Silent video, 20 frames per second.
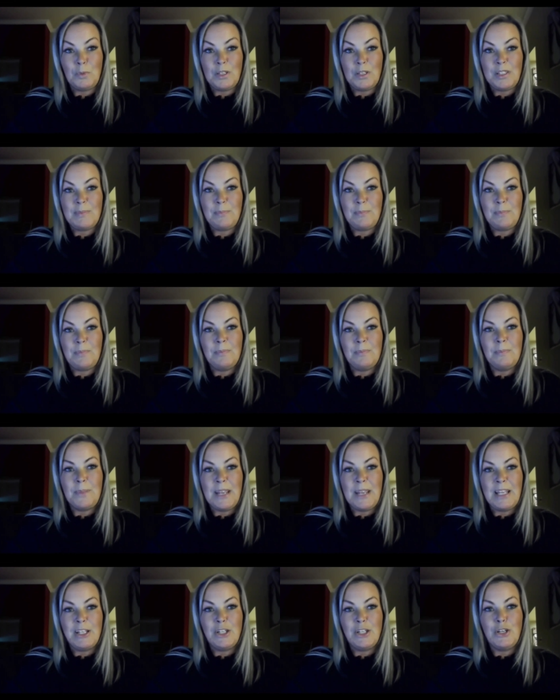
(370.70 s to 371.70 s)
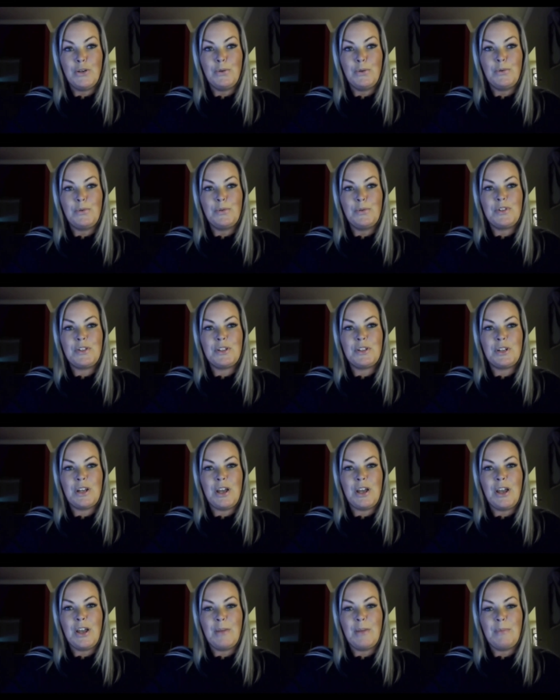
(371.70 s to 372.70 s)
was being used
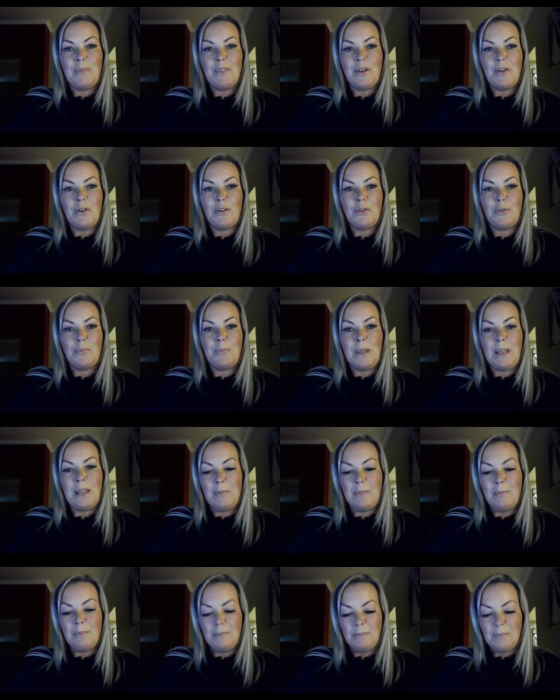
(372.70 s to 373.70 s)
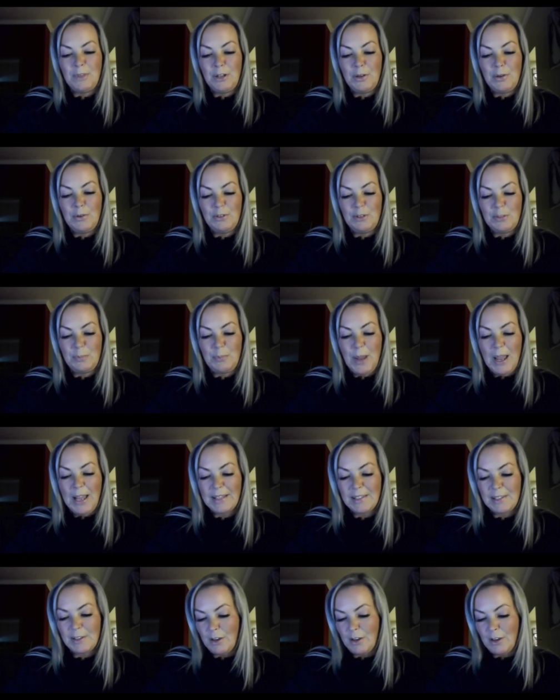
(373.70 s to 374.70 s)
um, that could be used
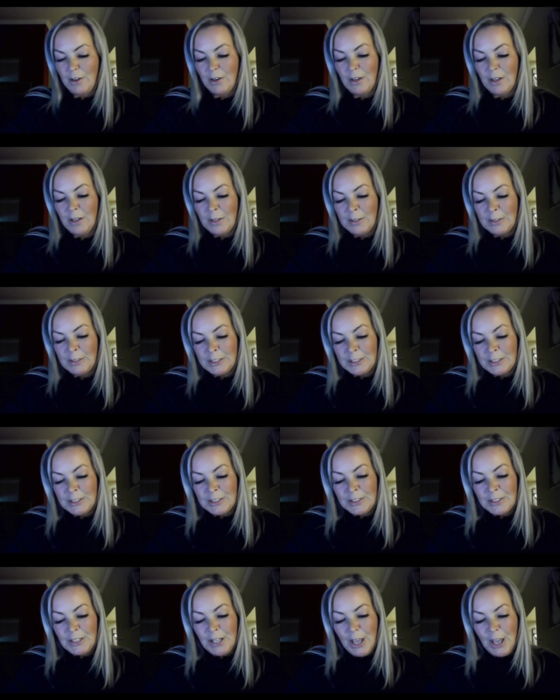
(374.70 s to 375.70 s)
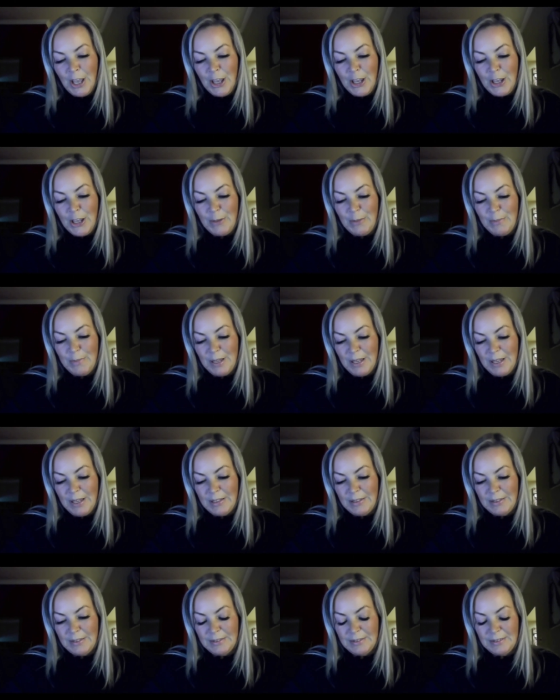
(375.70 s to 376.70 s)
better um,
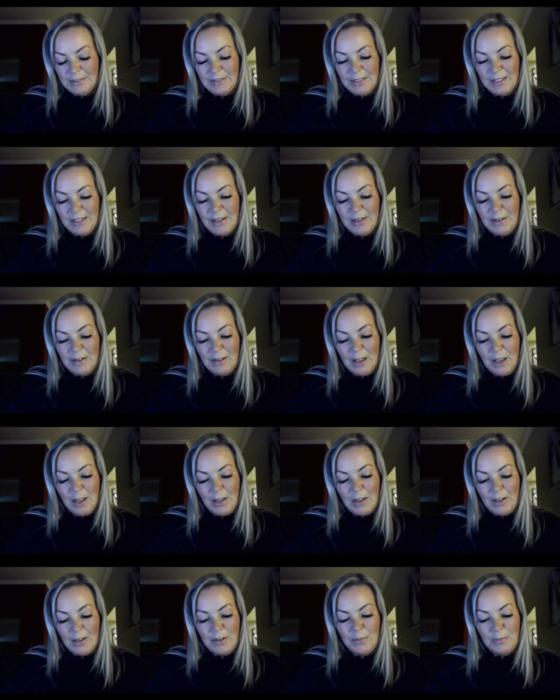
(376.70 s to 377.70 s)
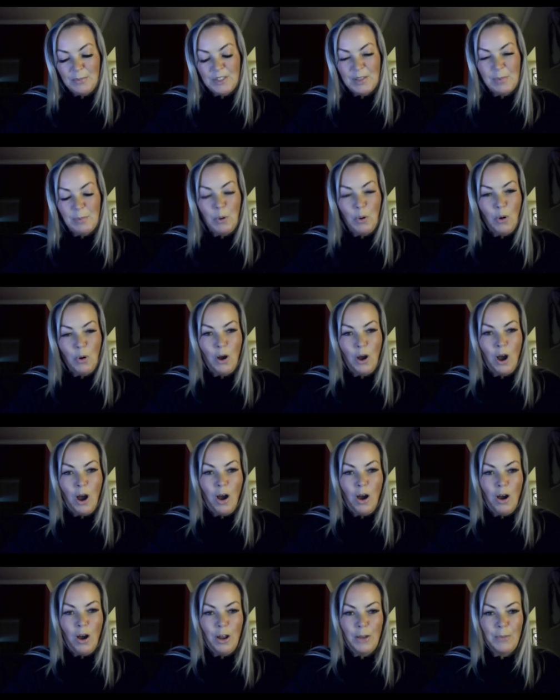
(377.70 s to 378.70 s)
and for
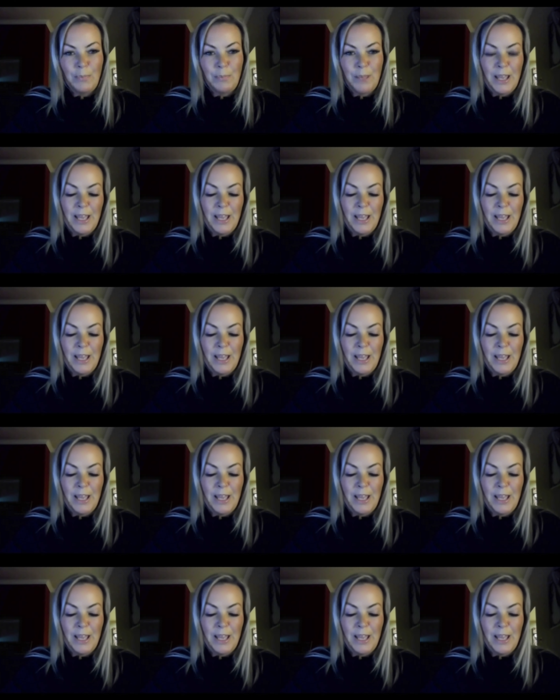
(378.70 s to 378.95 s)
our